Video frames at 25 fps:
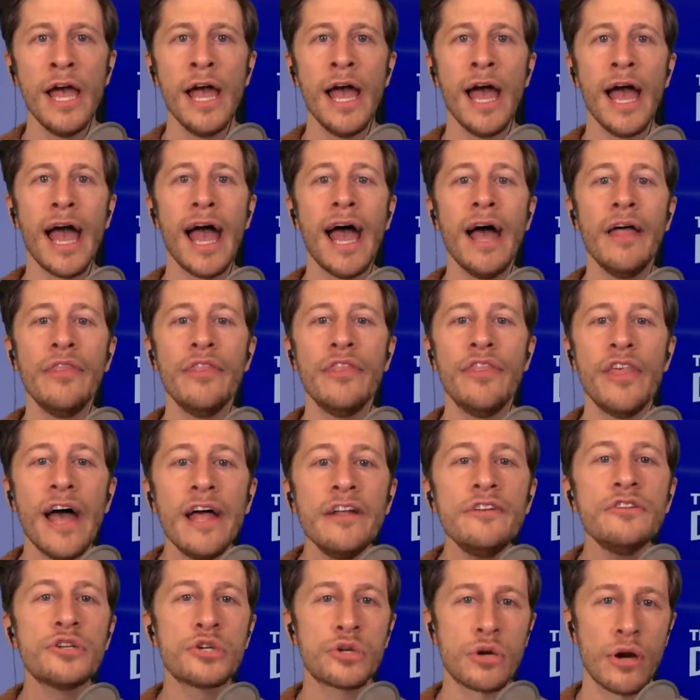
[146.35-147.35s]
and
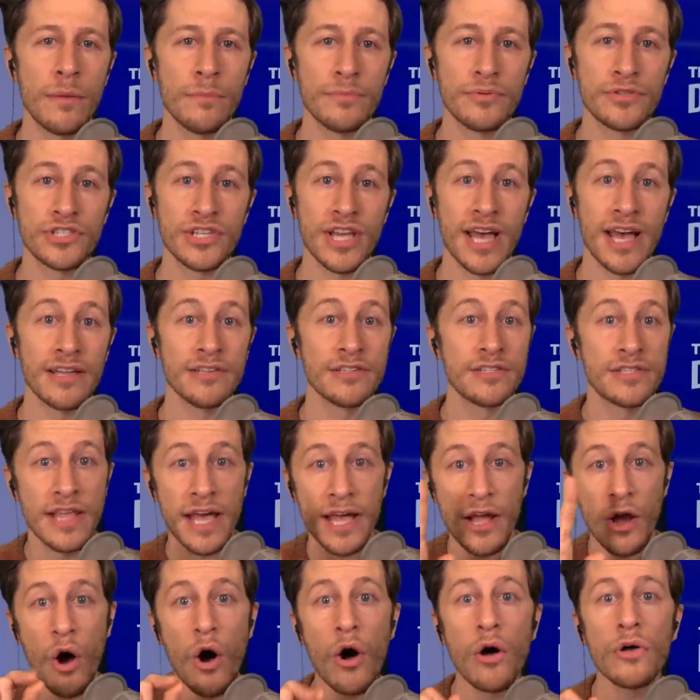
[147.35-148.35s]
then trump says
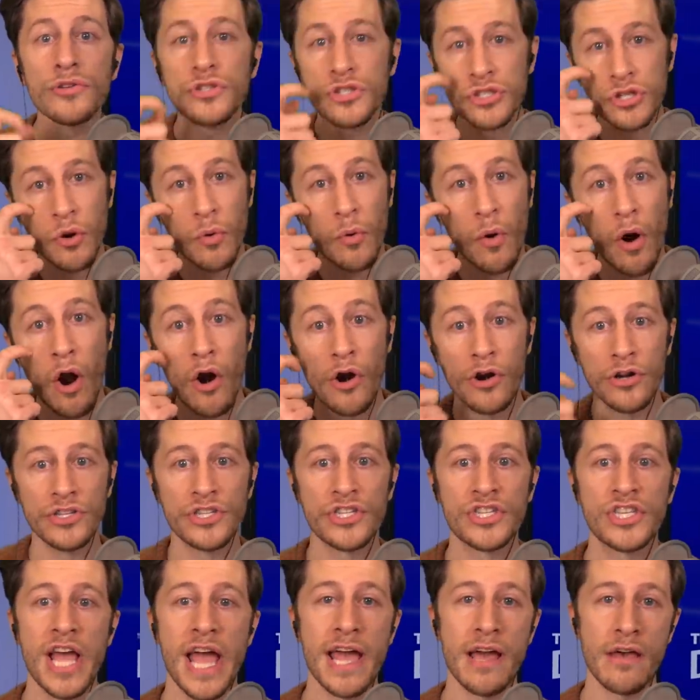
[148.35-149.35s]
they also aren't
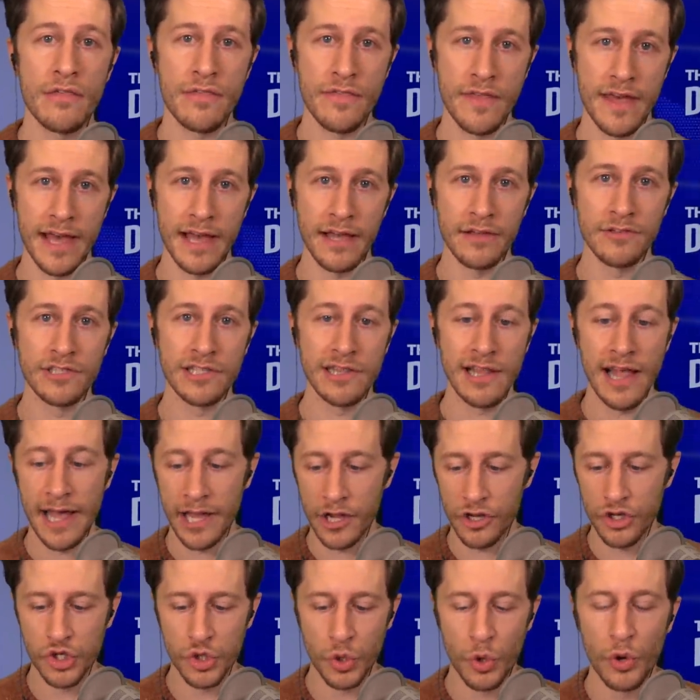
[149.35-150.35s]
saying things
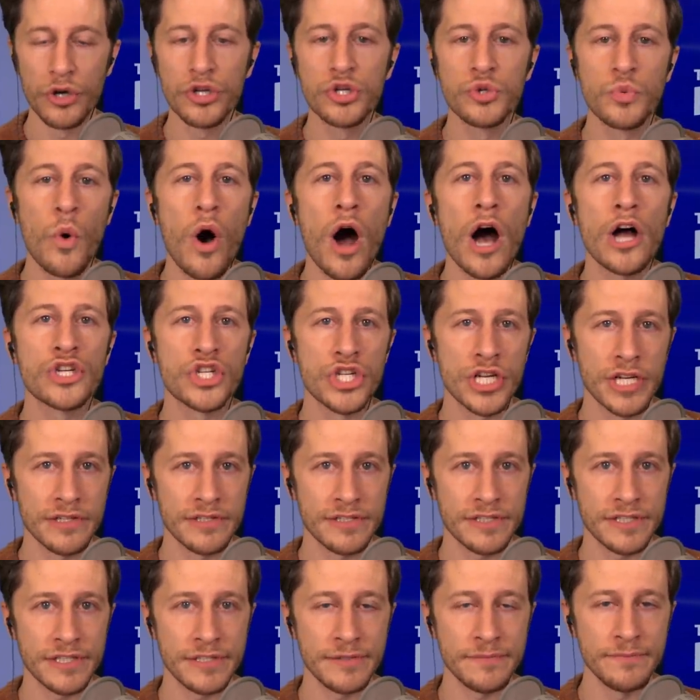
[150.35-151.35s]
like george
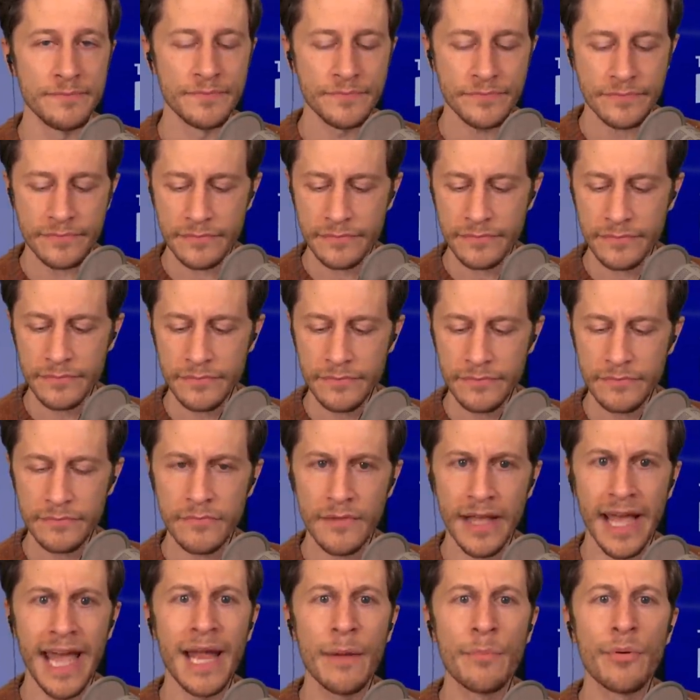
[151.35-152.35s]
washington
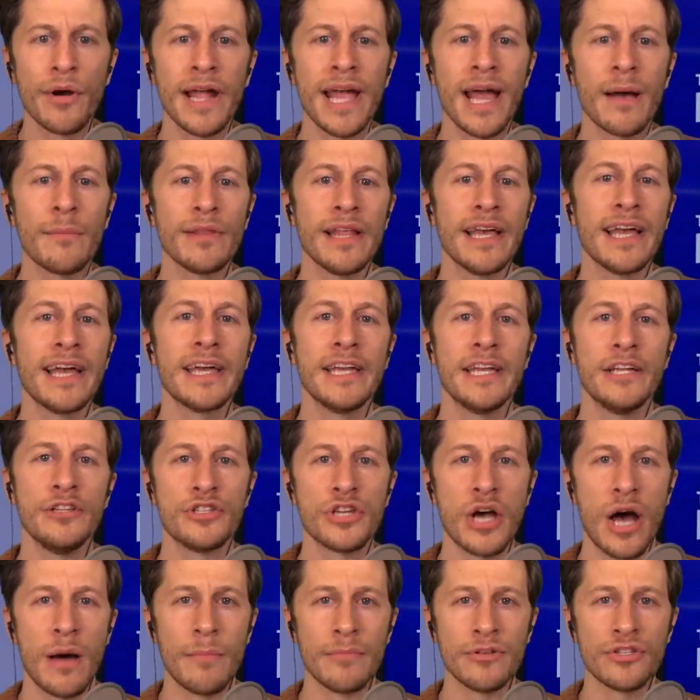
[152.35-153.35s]
abraham lincoln and
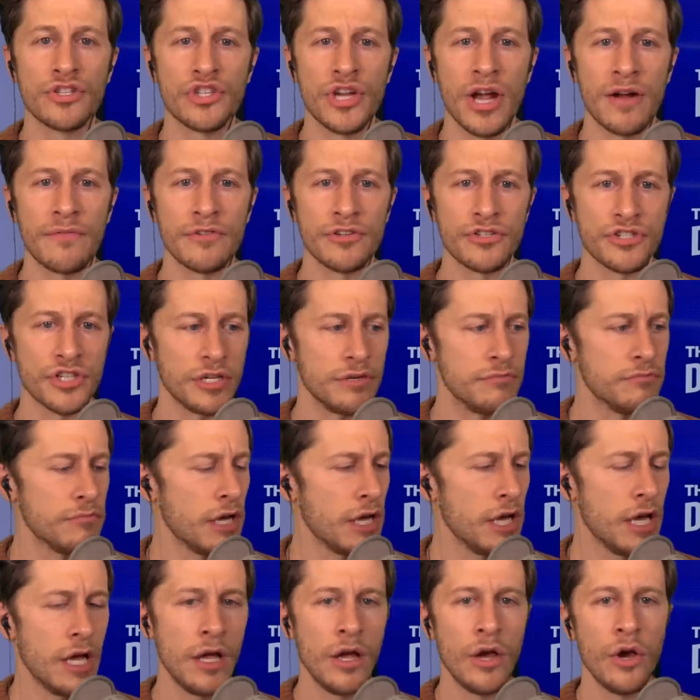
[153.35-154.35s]
thomas jefferson
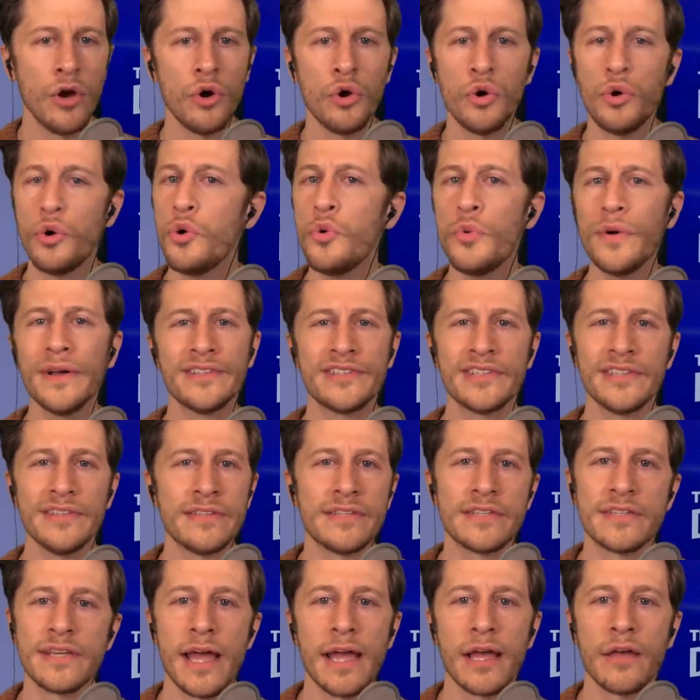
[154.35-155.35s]
who isn't
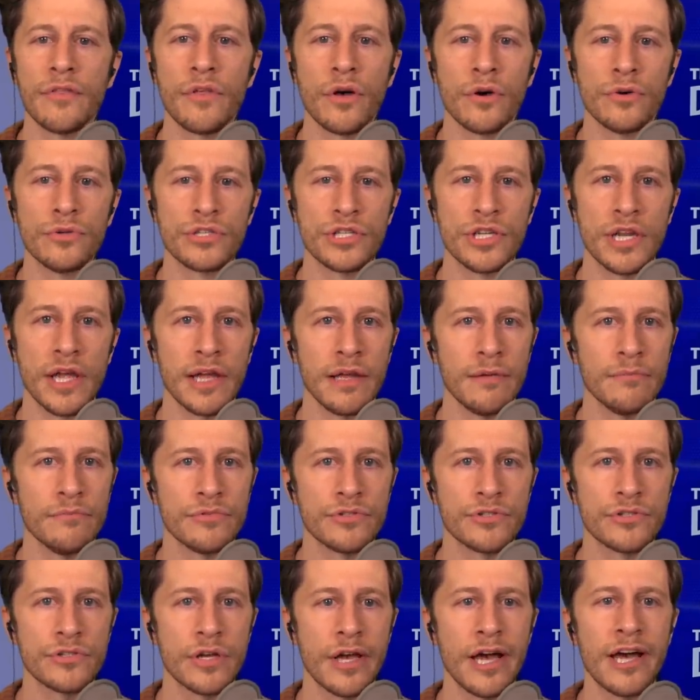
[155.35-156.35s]
saying those
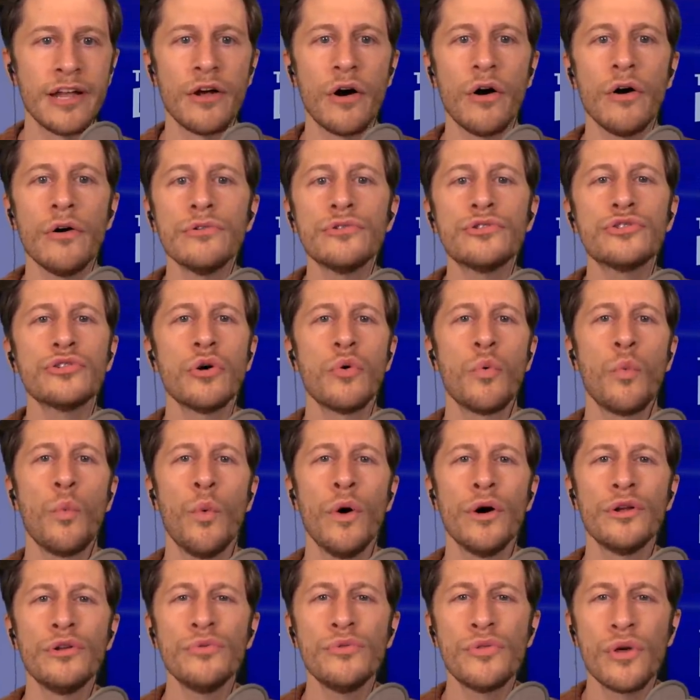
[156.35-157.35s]
names? And also,
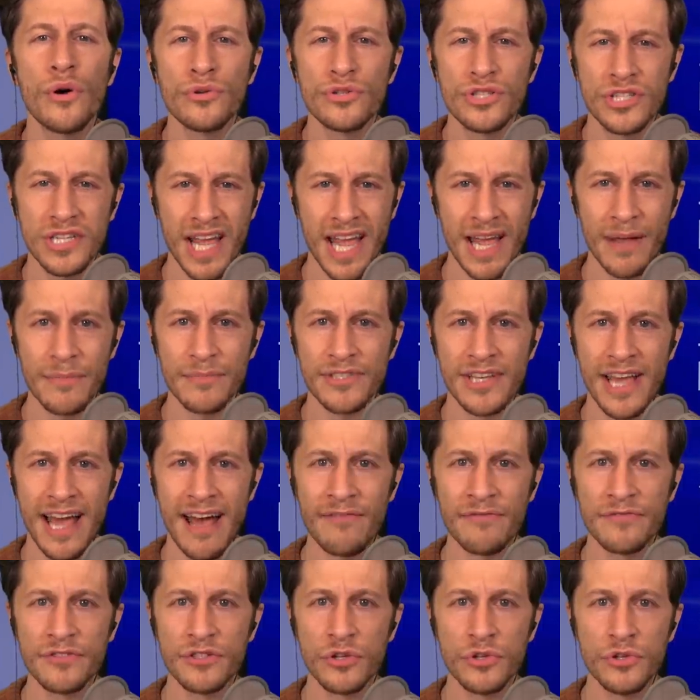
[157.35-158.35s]
what do those names
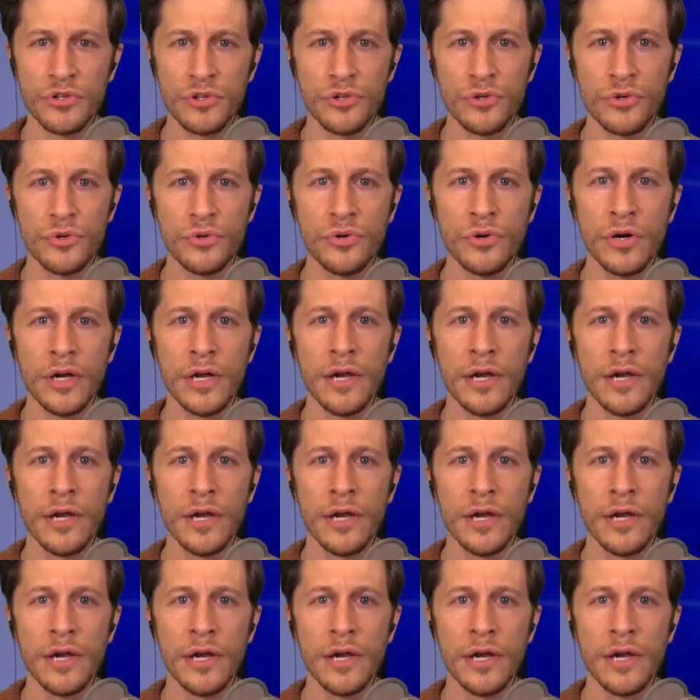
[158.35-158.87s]
have to do